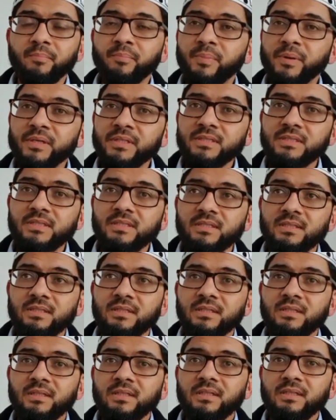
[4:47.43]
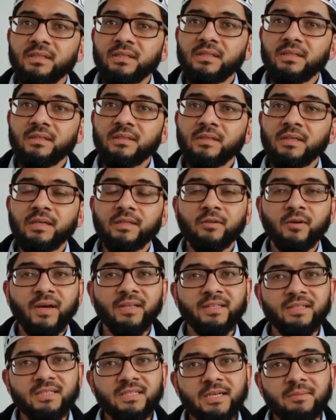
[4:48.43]
but you know, at
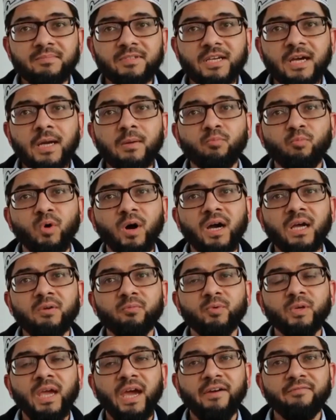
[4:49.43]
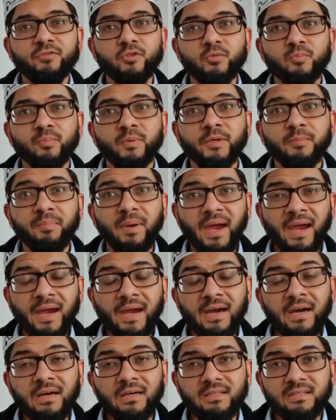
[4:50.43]
the same time, while we have to
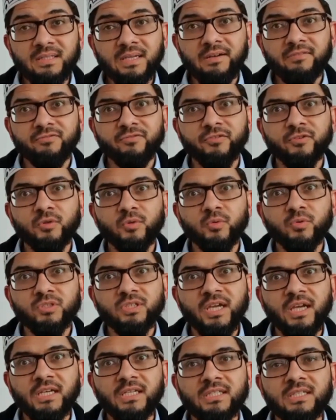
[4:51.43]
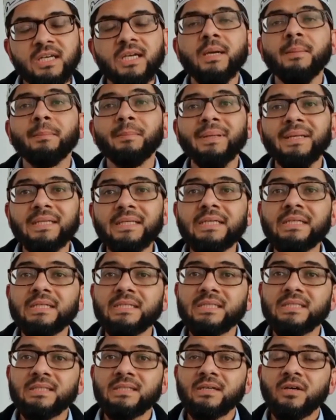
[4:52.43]
prepare ourselves for those days,
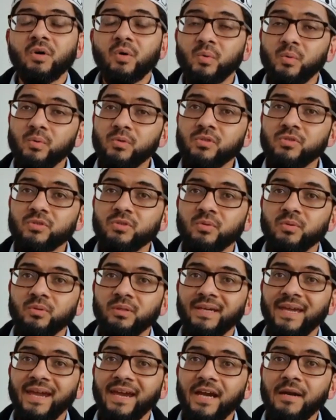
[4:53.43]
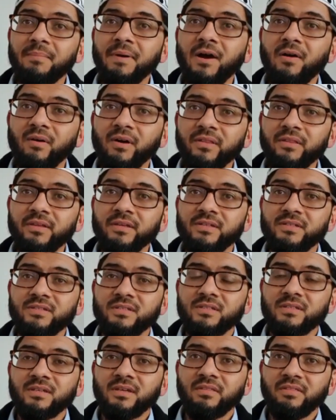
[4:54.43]
please also care about others,
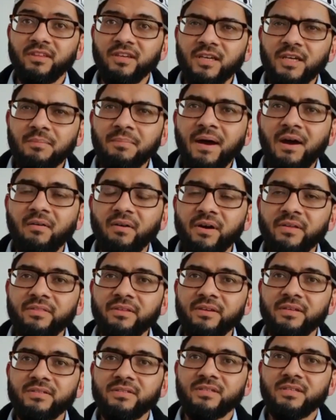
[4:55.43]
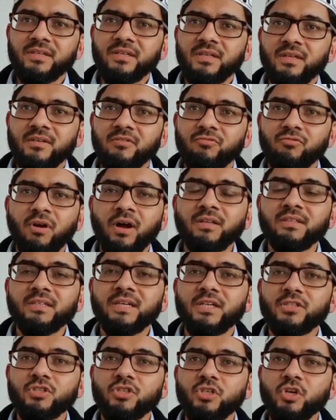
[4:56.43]
think about others rather than
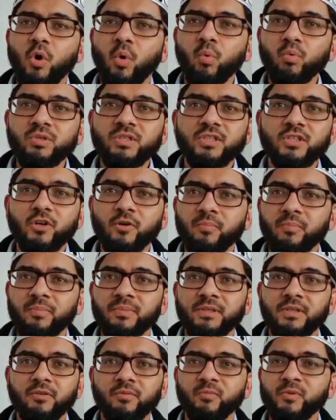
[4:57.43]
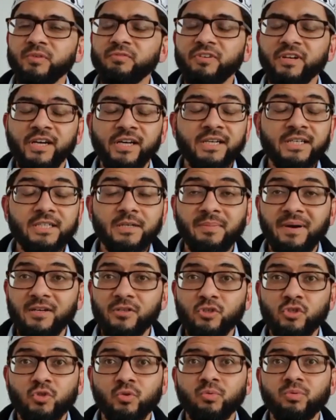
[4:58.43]
actually holding up. You know, we've heard about
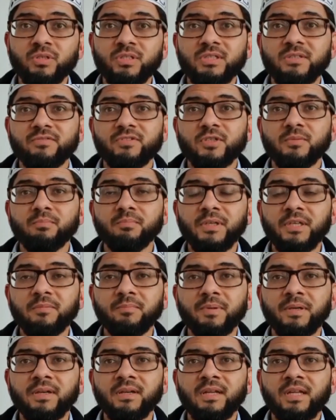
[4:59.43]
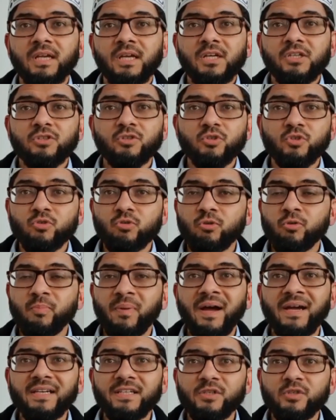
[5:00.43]
stories of some people, you know,
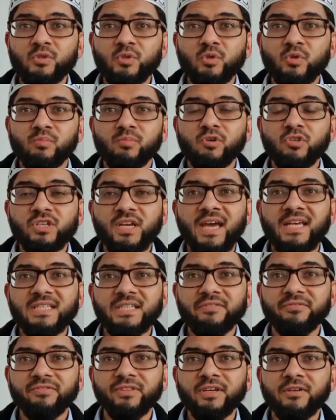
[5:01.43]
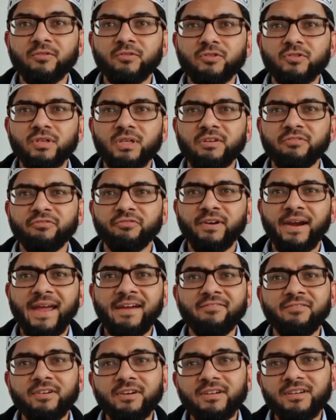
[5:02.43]
stockpiling so much as if they're going to live
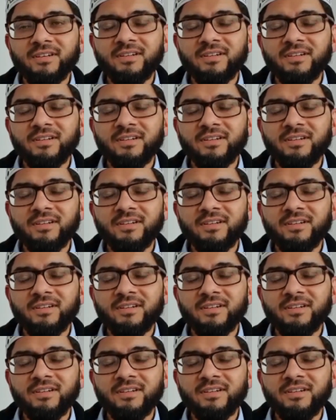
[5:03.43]
forever.